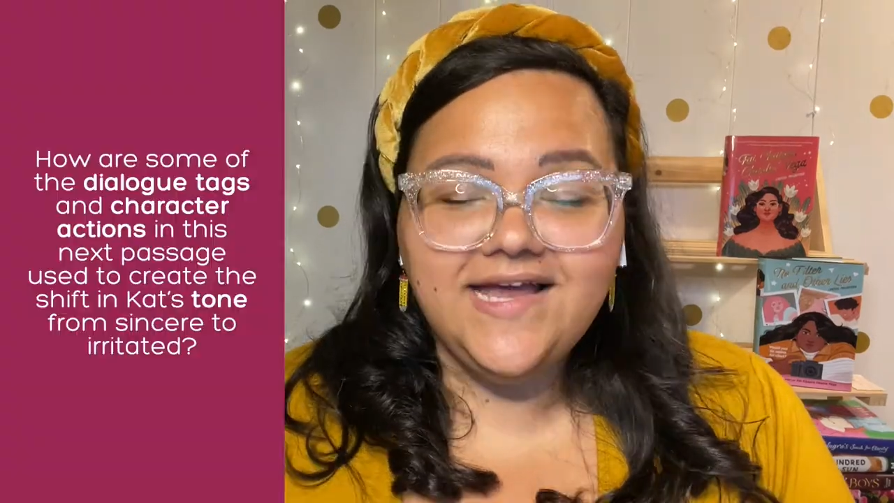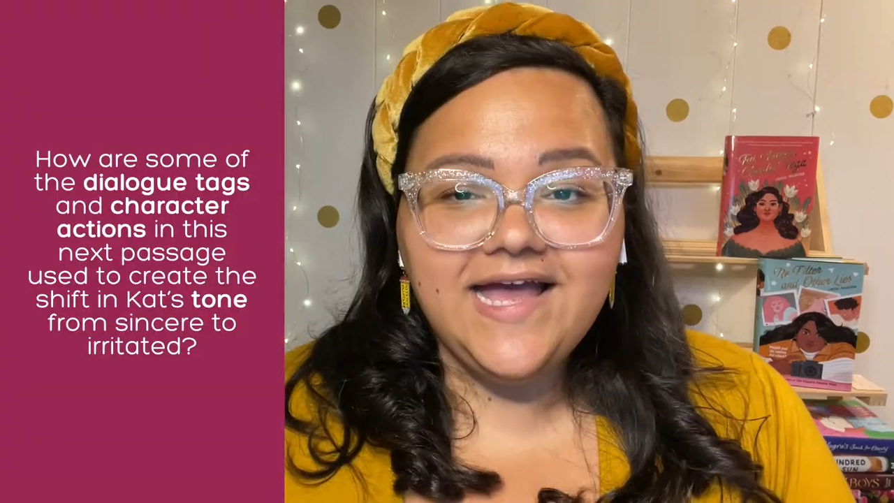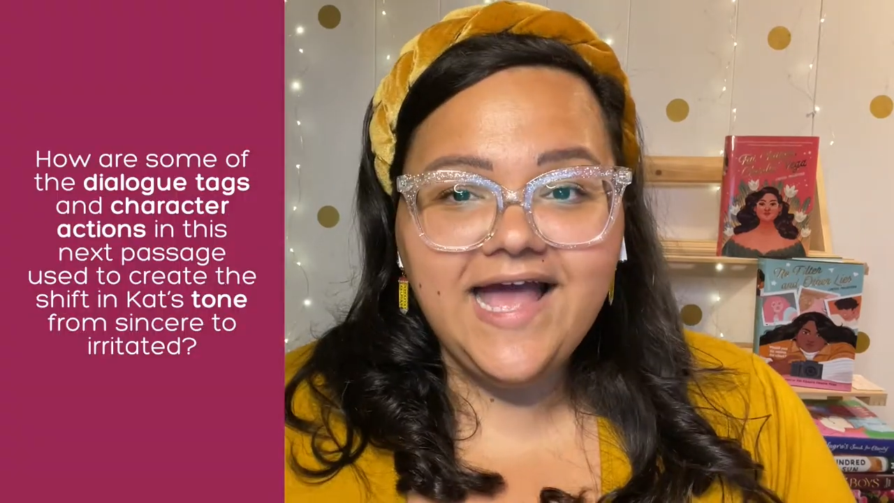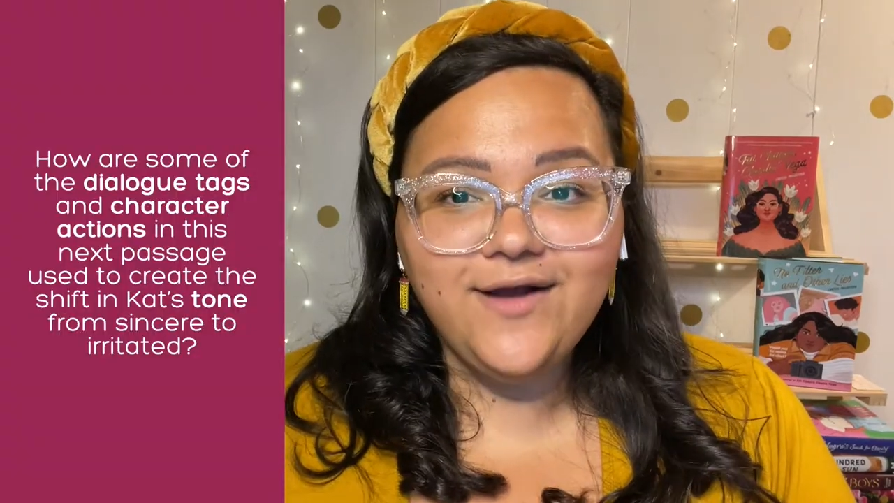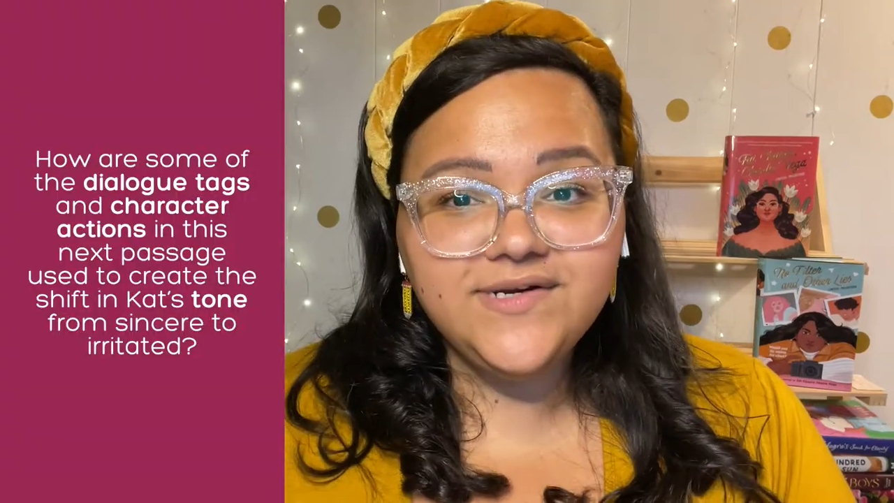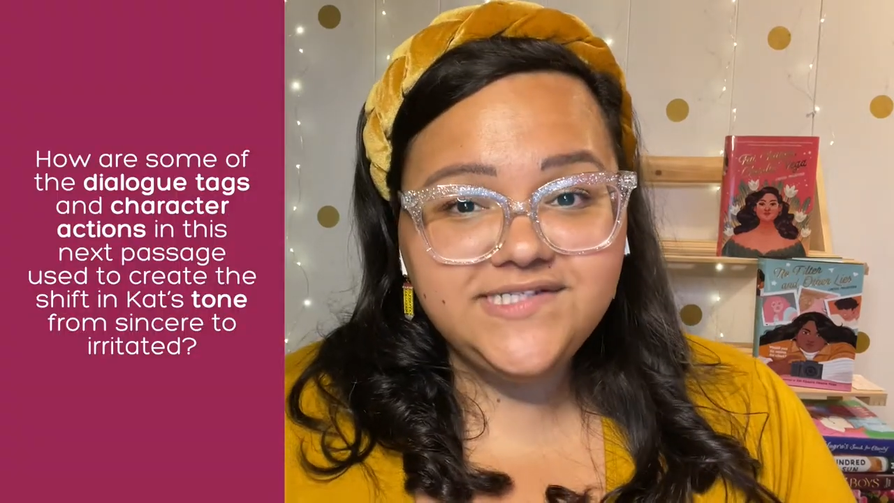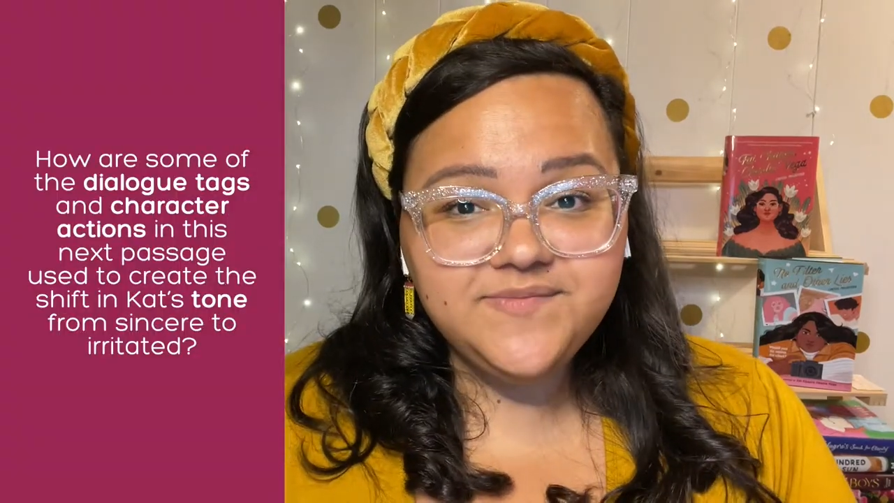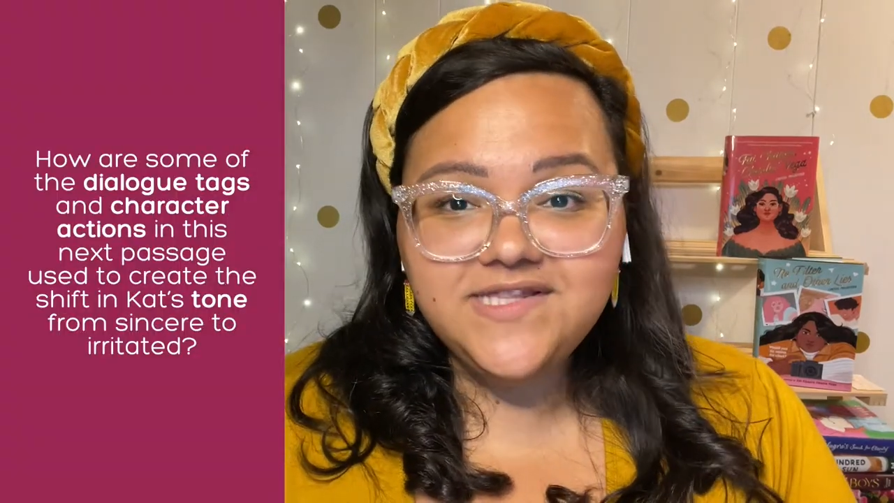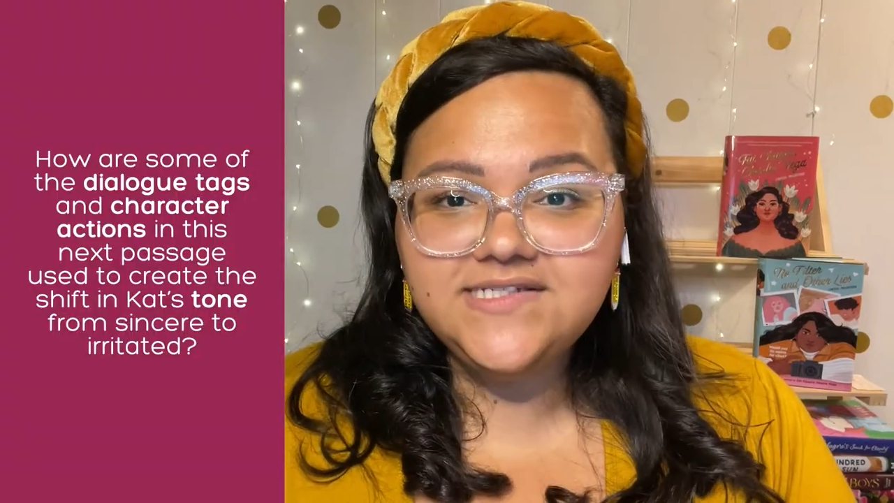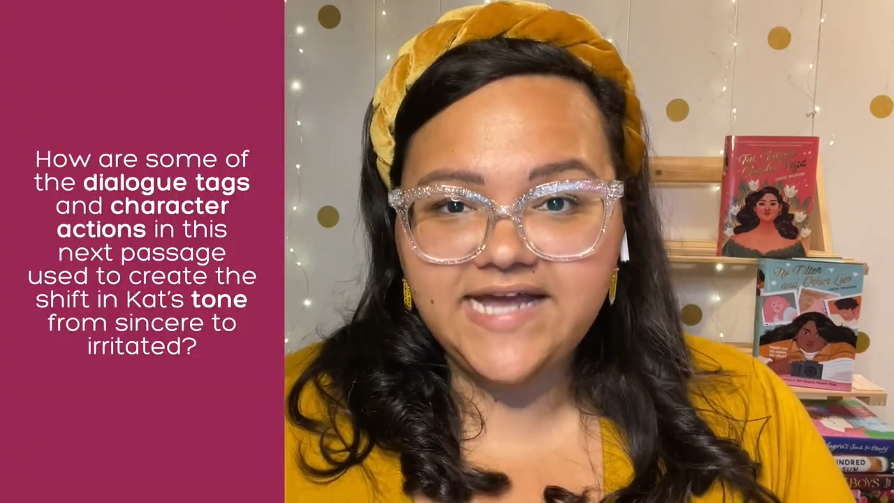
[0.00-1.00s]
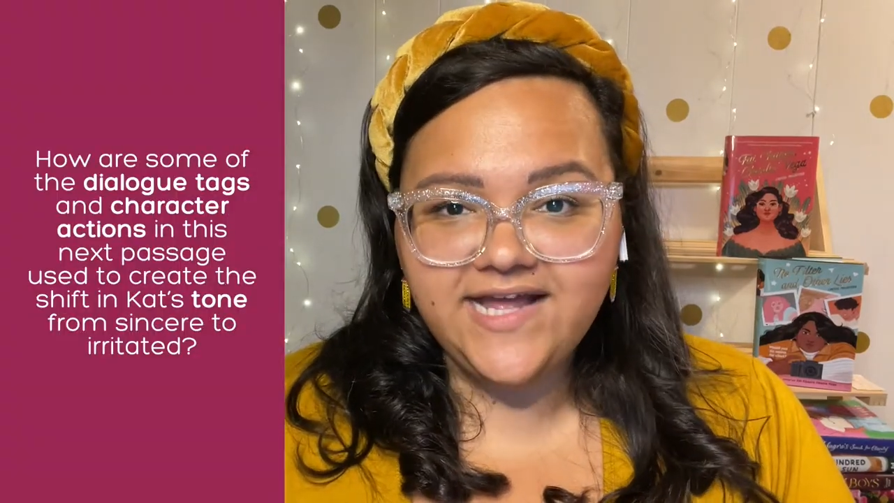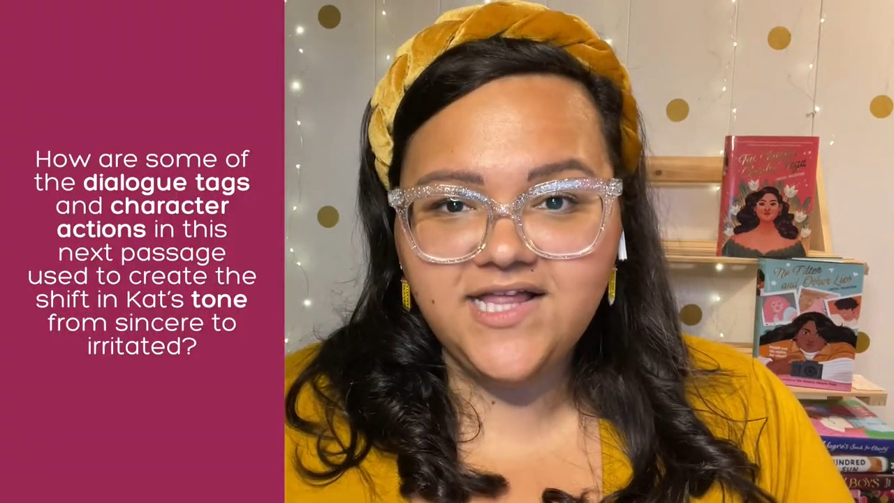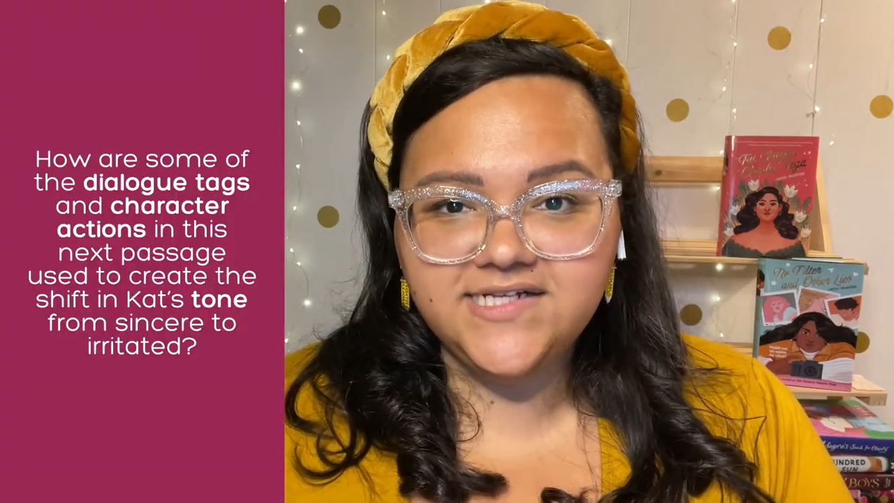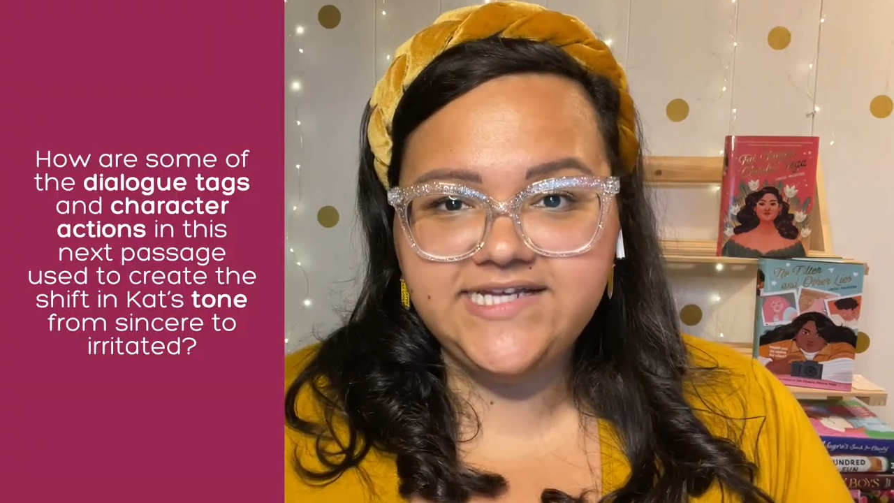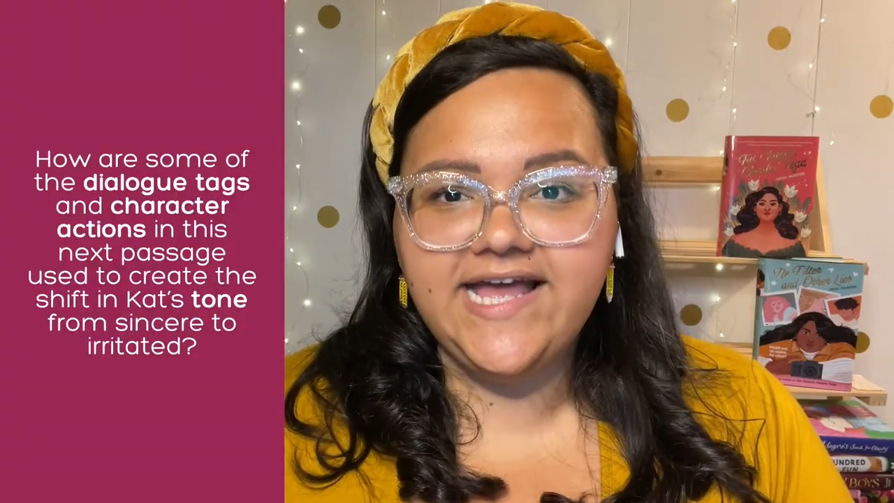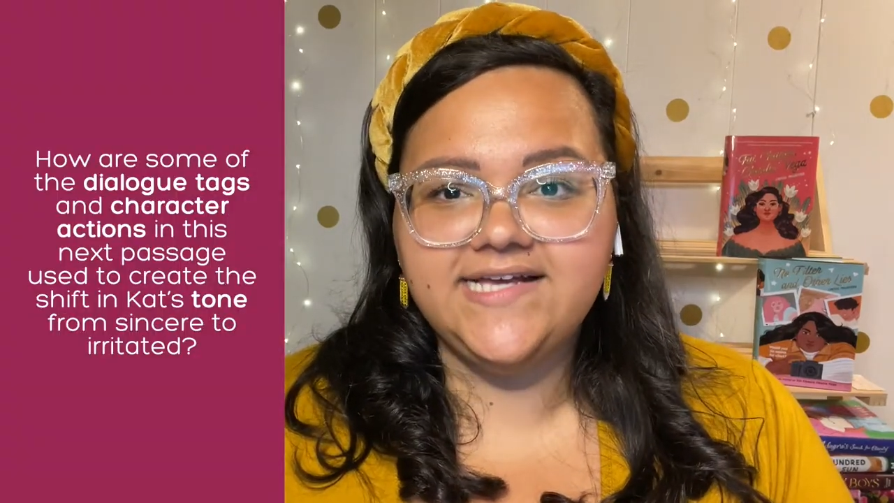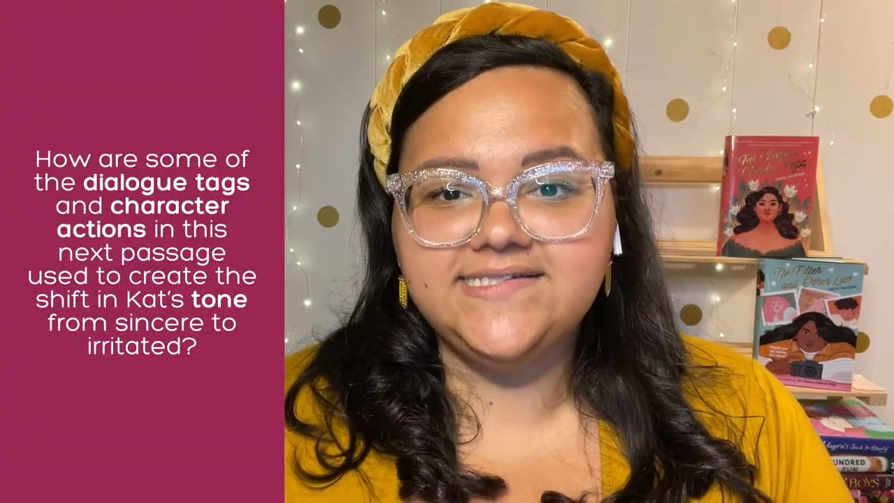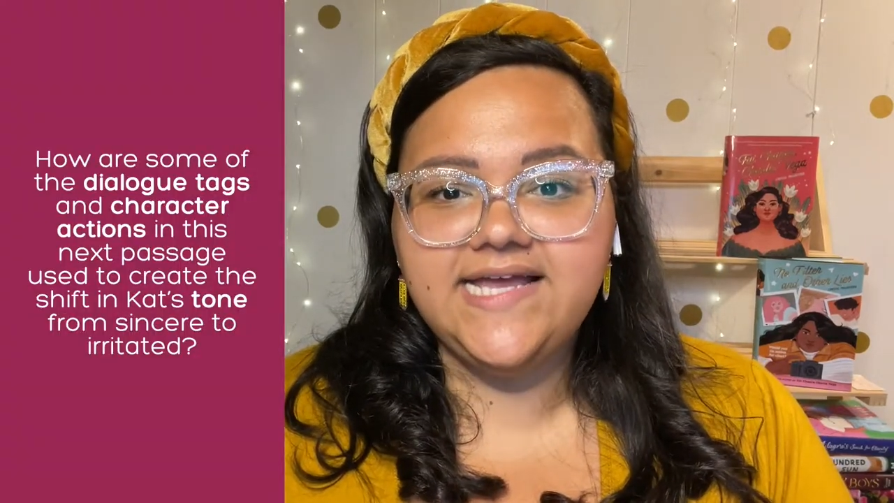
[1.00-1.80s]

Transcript: How are some of the dialogue tags